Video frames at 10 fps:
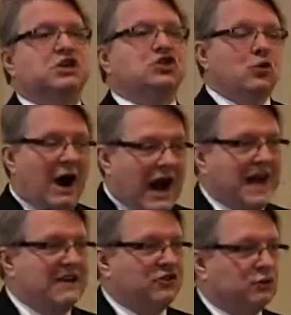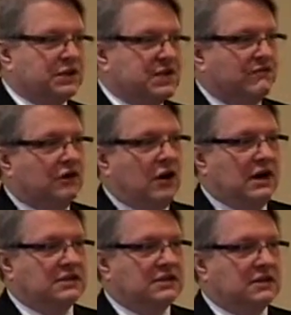do I have the risk of
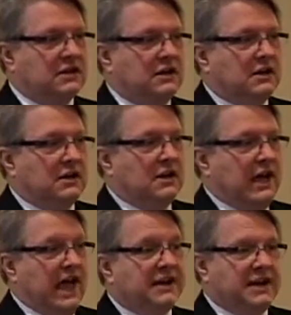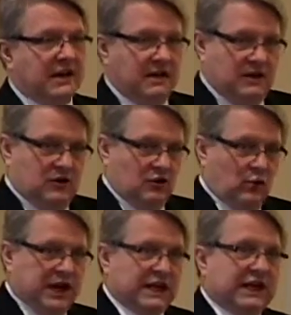loss ending
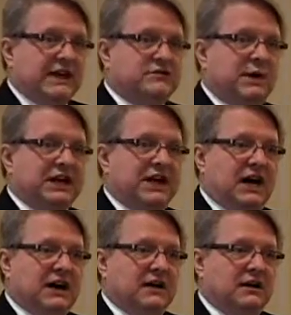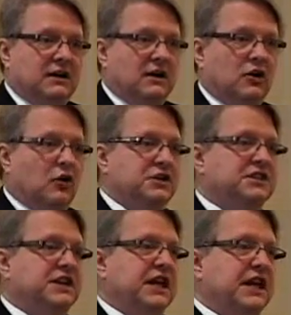when it leaves my dock, or
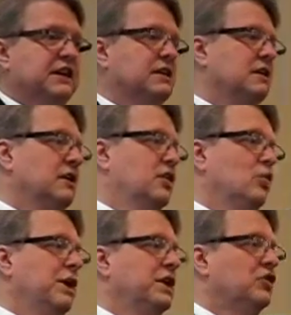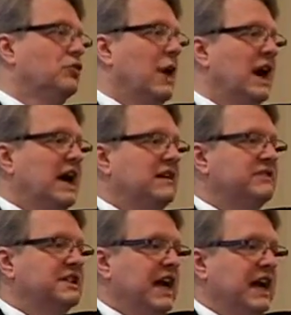does it end when it
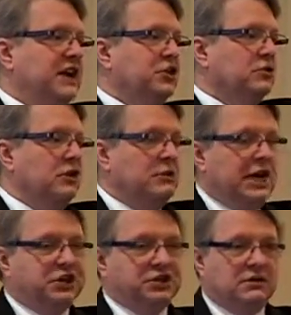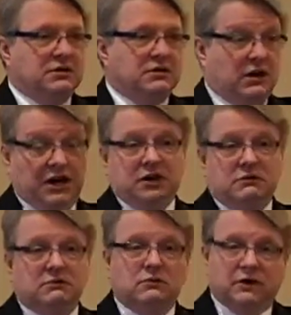arrives at your location? I don't
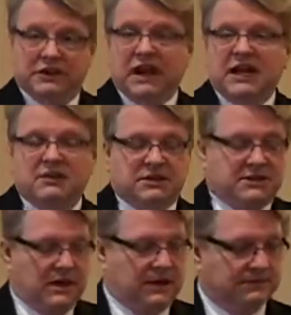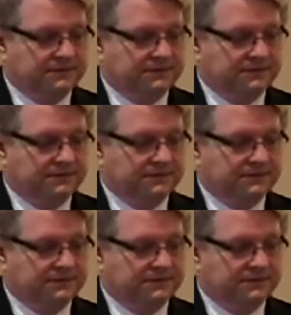know. What do the documents say?